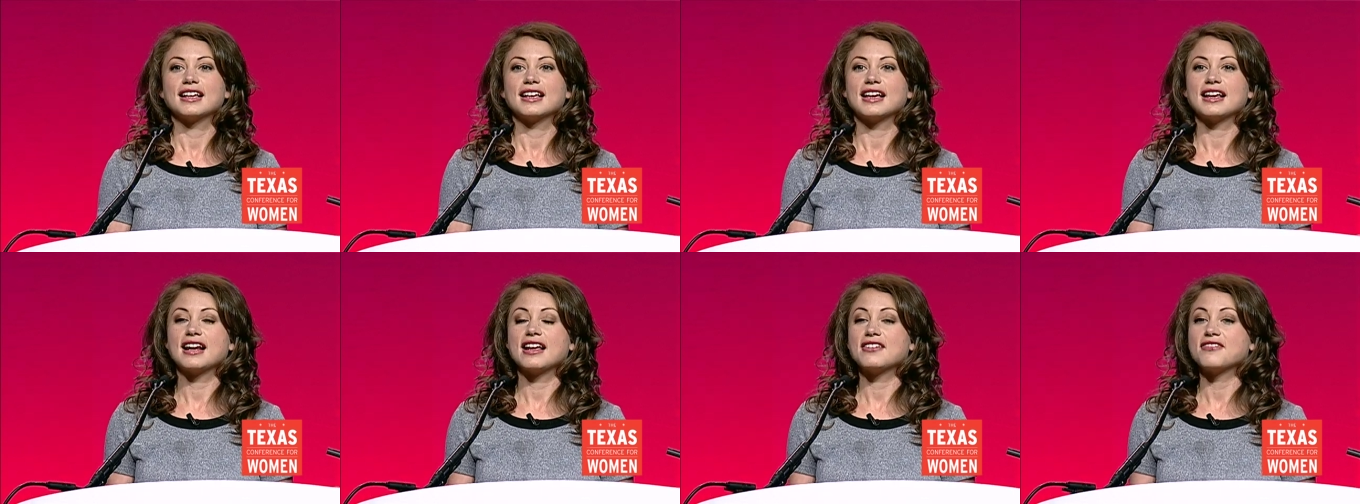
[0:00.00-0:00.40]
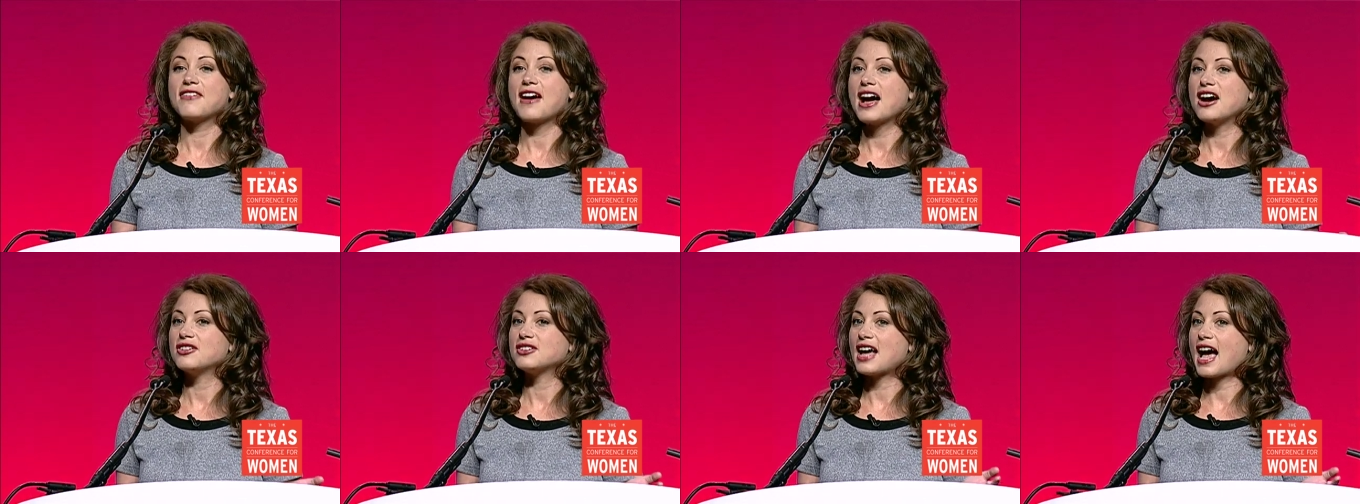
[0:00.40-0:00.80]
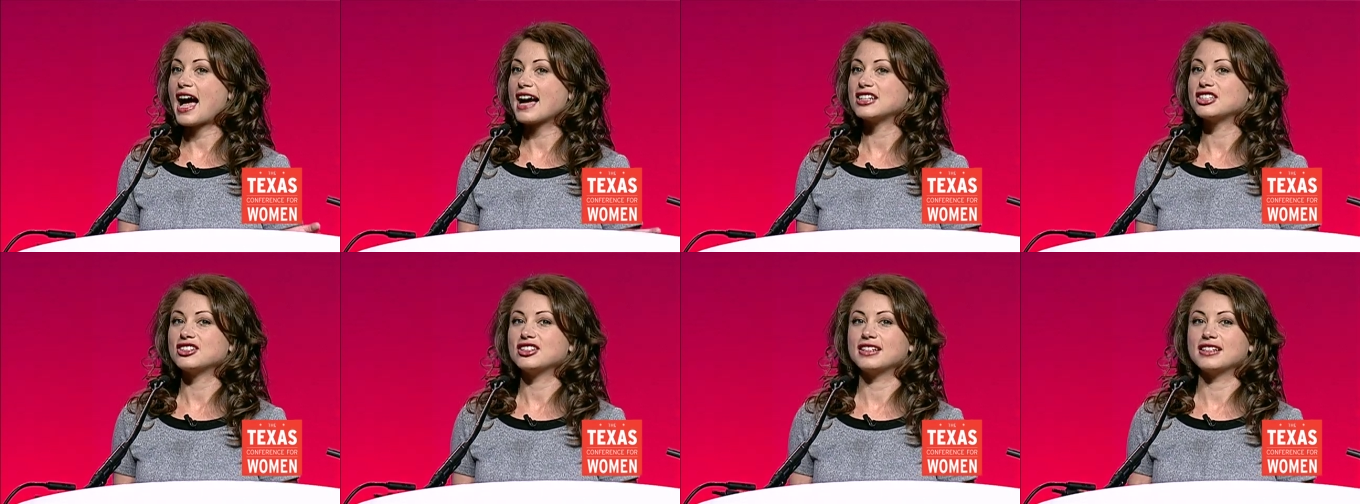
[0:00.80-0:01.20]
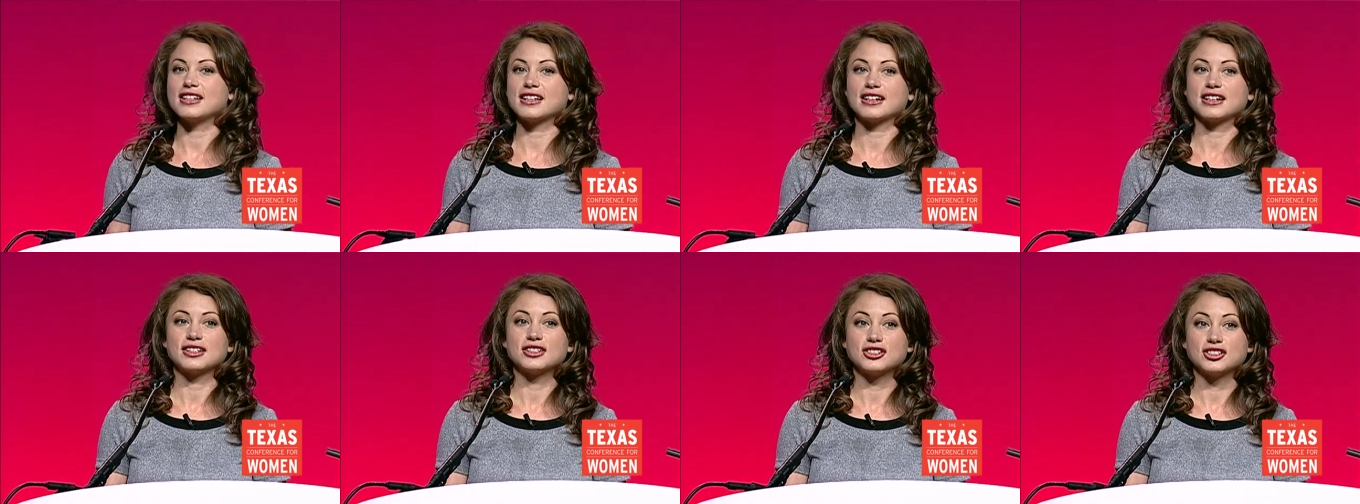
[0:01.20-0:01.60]
And I found actually
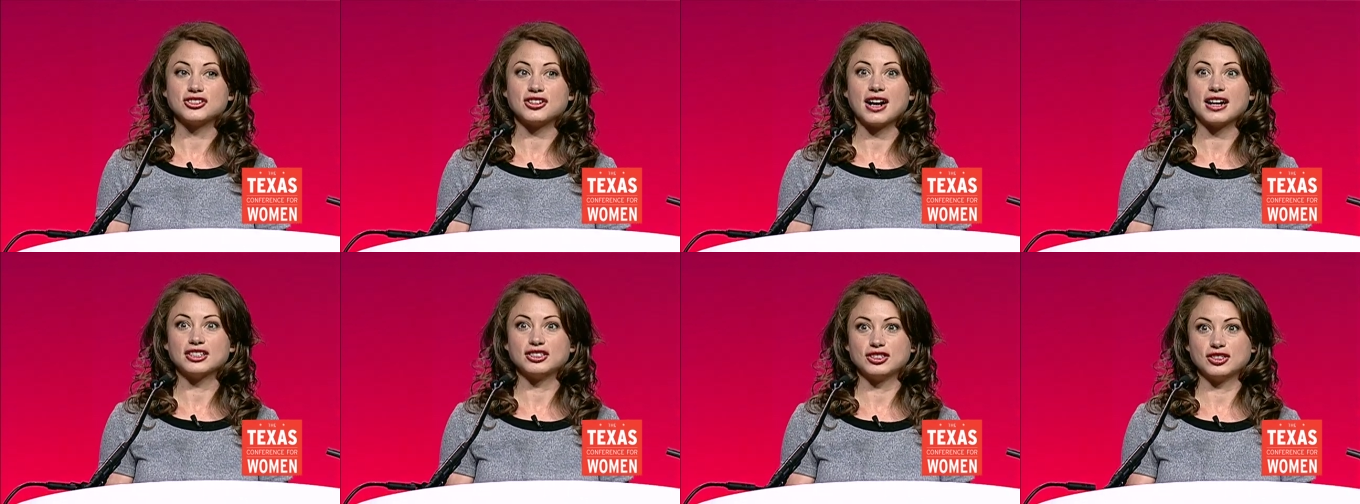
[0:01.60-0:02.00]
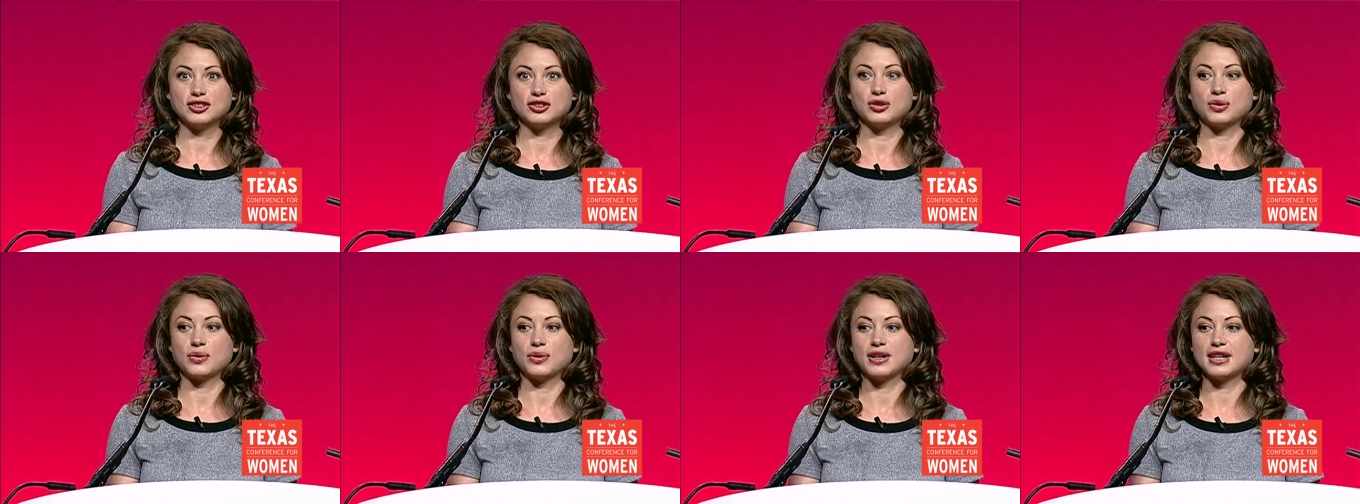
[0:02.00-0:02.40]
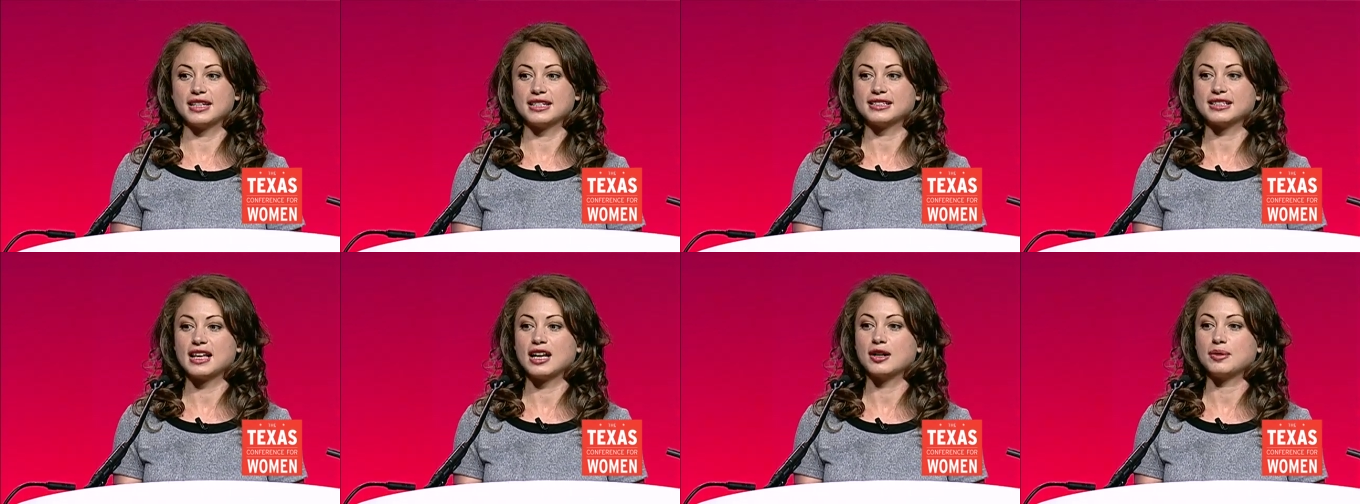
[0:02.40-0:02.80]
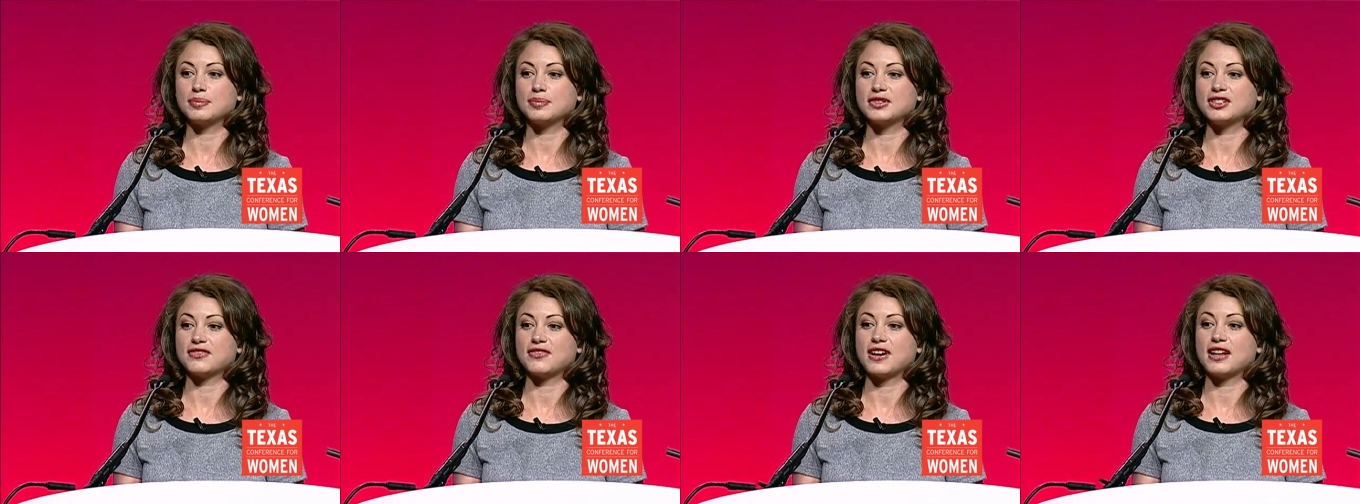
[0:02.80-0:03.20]
that construction toys
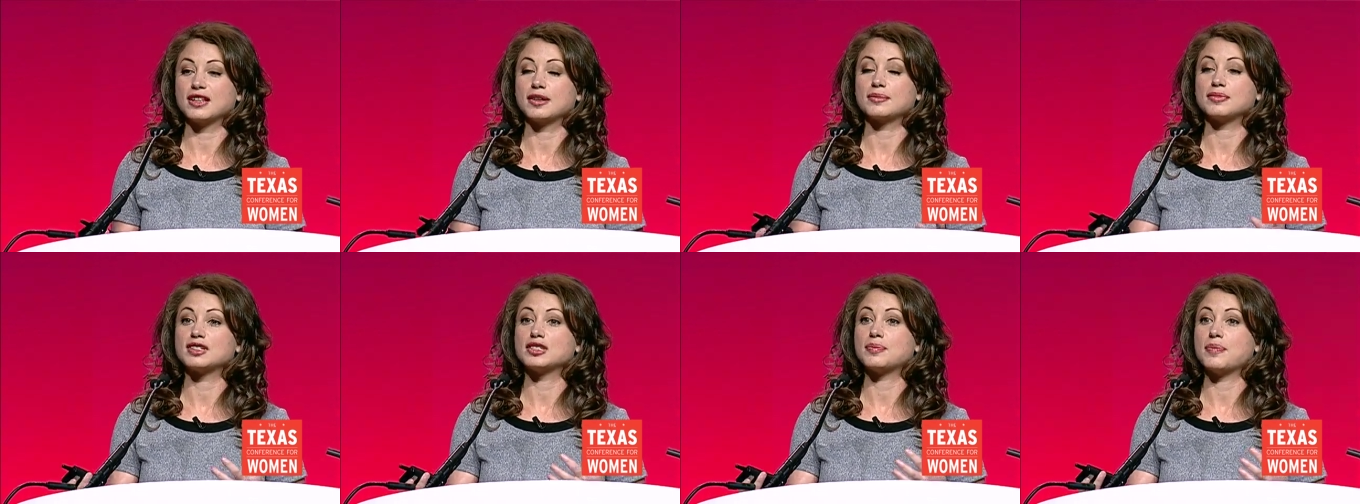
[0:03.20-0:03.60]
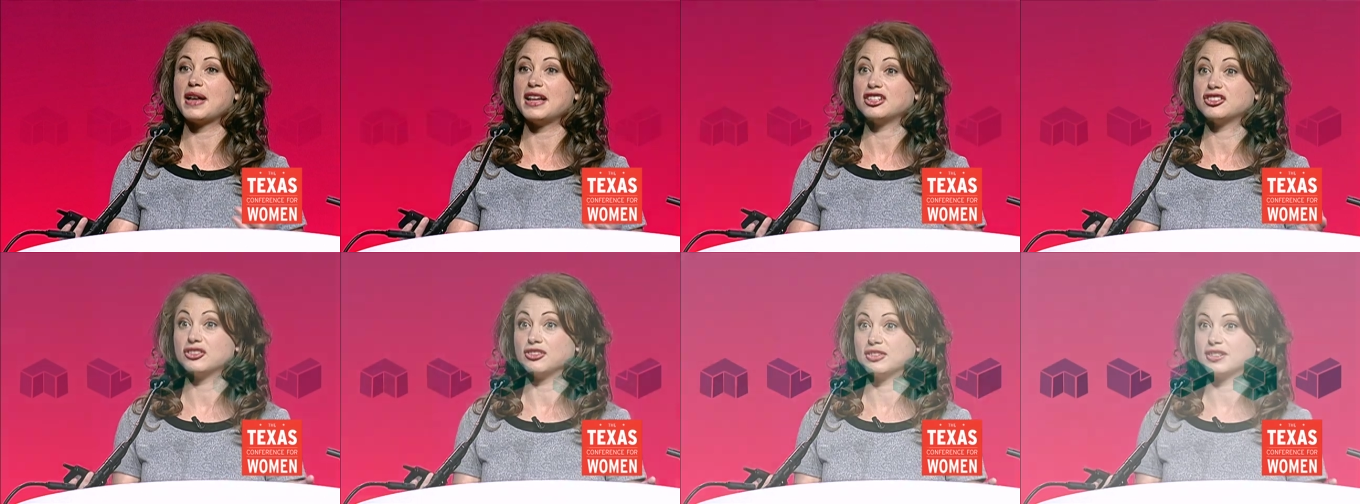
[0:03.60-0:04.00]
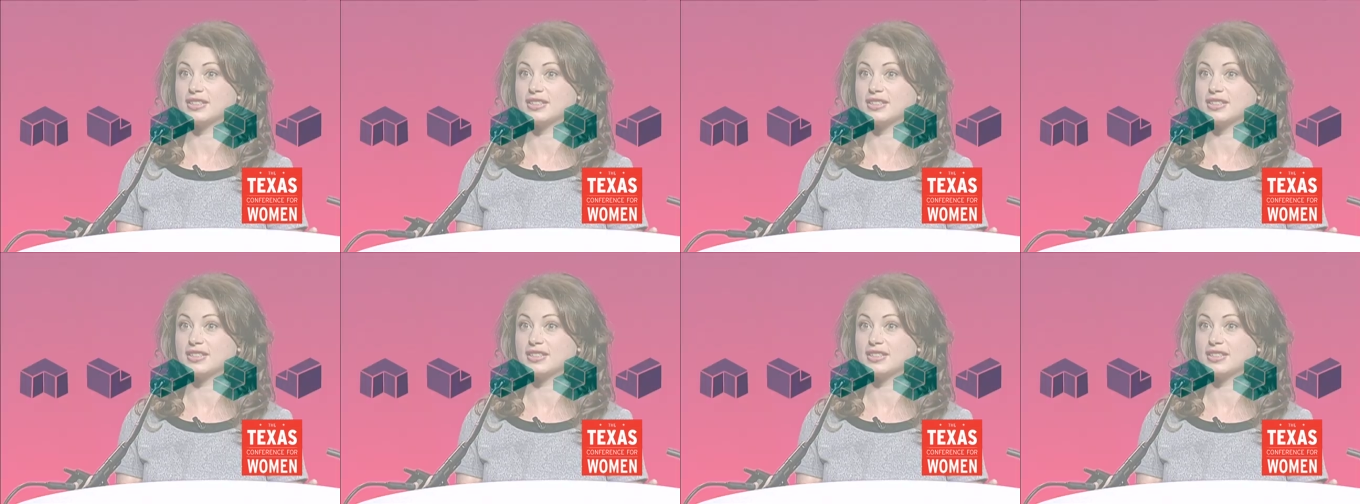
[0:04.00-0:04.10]
help develop spatial